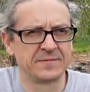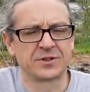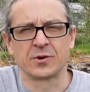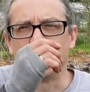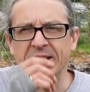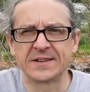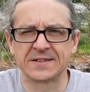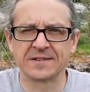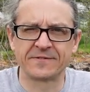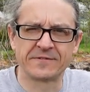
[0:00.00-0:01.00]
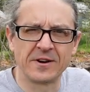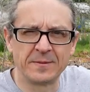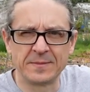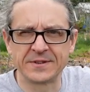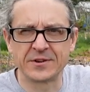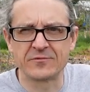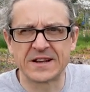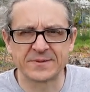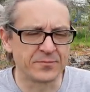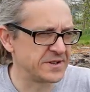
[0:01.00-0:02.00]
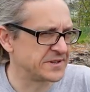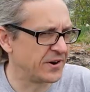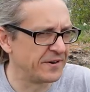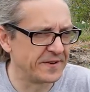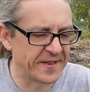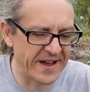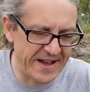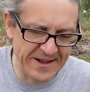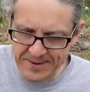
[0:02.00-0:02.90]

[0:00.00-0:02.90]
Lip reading: twigs from the raspberries over there.